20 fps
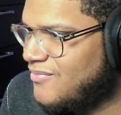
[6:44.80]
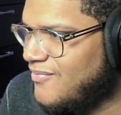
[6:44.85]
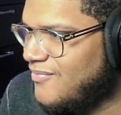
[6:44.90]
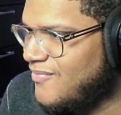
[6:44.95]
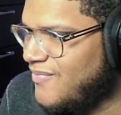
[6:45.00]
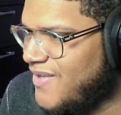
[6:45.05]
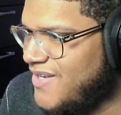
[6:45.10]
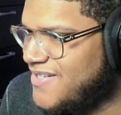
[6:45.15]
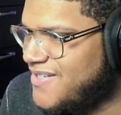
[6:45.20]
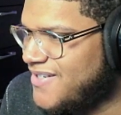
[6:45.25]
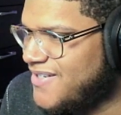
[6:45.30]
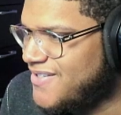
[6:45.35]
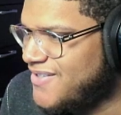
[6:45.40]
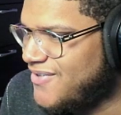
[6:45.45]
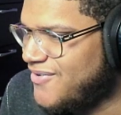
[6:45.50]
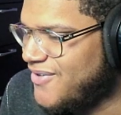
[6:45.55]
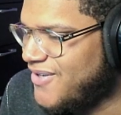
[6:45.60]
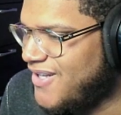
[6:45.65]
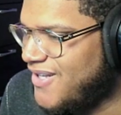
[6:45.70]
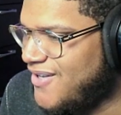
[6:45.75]
These niggas
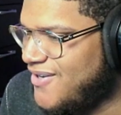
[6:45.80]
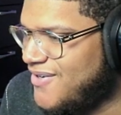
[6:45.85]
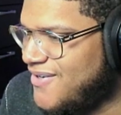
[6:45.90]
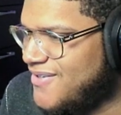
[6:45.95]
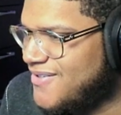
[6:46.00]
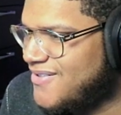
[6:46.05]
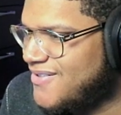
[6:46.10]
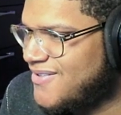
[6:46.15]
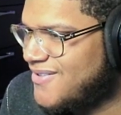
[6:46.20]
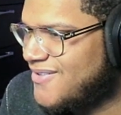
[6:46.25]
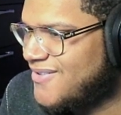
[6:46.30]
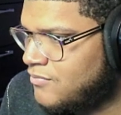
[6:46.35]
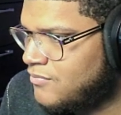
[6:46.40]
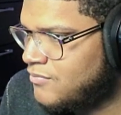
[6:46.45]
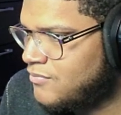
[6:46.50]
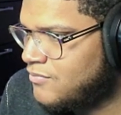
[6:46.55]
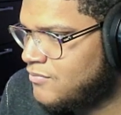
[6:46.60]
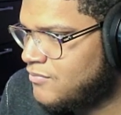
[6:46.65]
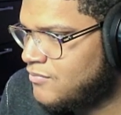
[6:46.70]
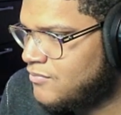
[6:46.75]
gonna get lost.
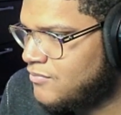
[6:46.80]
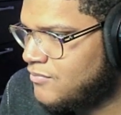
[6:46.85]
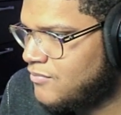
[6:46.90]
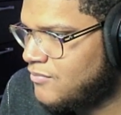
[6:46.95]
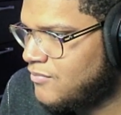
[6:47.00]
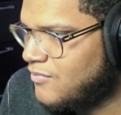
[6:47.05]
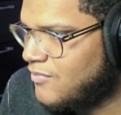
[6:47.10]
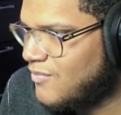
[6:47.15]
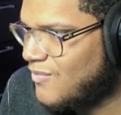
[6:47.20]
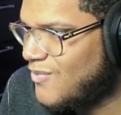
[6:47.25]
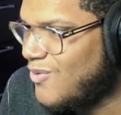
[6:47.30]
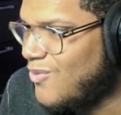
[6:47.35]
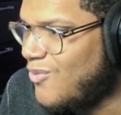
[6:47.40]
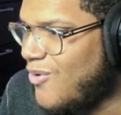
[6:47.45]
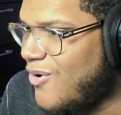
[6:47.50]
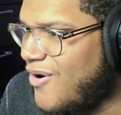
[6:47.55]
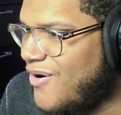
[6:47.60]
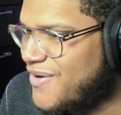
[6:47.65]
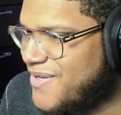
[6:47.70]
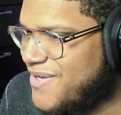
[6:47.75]

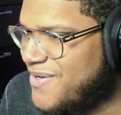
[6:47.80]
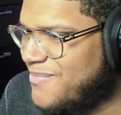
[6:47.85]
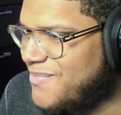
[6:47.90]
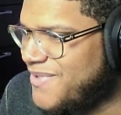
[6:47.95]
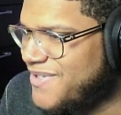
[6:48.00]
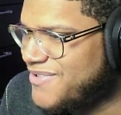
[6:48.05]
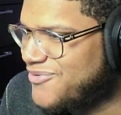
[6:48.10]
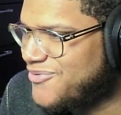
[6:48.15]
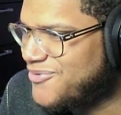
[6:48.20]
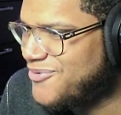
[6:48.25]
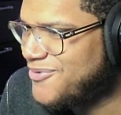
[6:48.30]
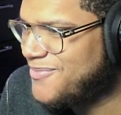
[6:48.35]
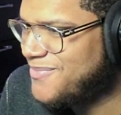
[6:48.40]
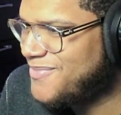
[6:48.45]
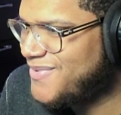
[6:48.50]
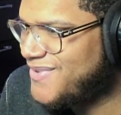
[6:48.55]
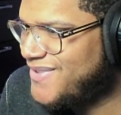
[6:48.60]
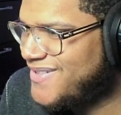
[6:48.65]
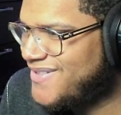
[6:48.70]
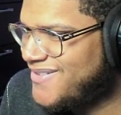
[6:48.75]
Walking
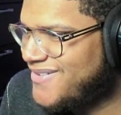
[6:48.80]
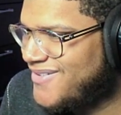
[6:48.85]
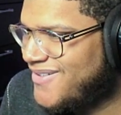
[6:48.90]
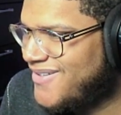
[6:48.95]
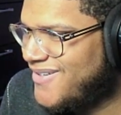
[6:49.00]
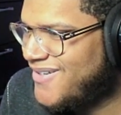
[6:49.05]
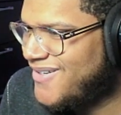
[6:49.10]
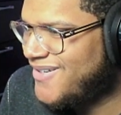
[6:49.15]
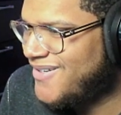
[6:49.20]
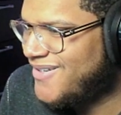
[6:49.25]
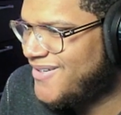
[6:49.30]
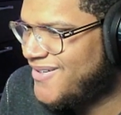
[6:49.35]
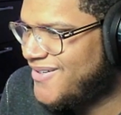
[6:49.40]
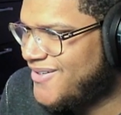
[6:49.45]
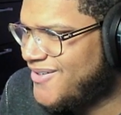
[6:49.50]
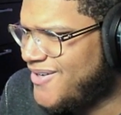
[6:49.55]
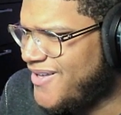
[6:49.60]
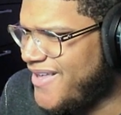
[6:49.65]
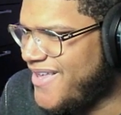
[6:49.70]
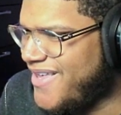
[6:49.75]
mushrooms.
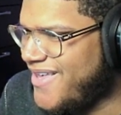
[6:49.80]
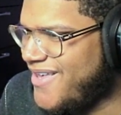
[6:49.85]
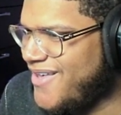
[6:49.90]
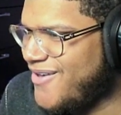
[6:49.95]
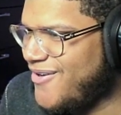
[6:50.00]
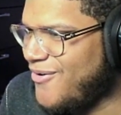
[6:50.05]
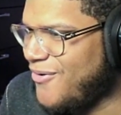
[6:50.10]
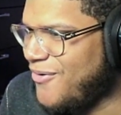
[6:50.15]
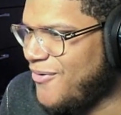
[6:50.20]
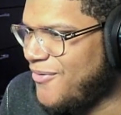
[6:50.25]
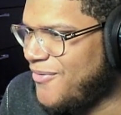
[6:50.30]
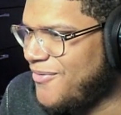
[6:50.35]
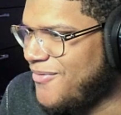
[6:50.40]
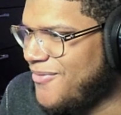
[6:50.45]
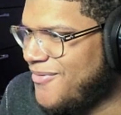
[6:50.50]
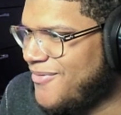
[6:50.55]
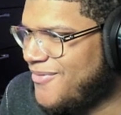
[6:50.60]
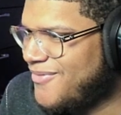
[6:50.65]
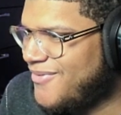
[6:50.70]
Ew.